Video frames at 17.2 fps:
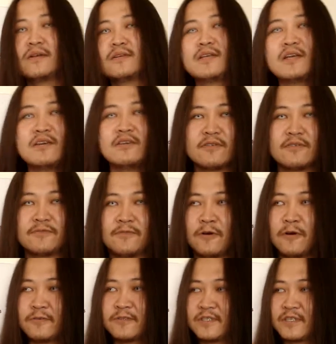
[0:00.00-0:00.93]
They
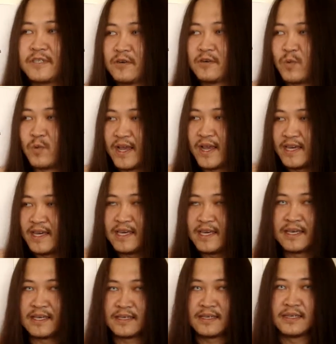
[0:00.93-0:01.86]
fought their
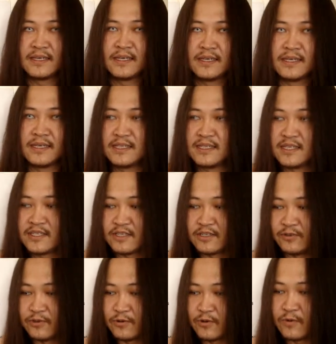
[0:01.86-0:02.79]
way in this,
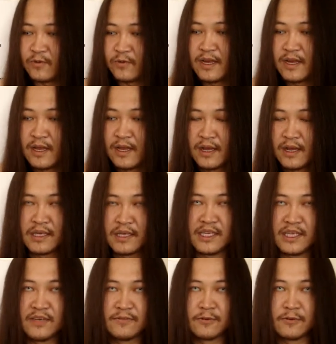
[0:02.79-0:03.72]
you know,
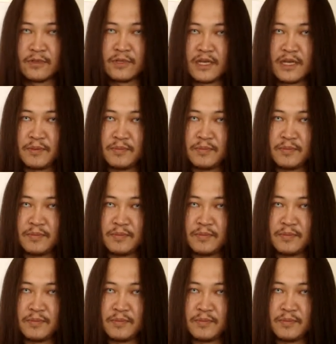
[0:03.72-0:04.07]
evil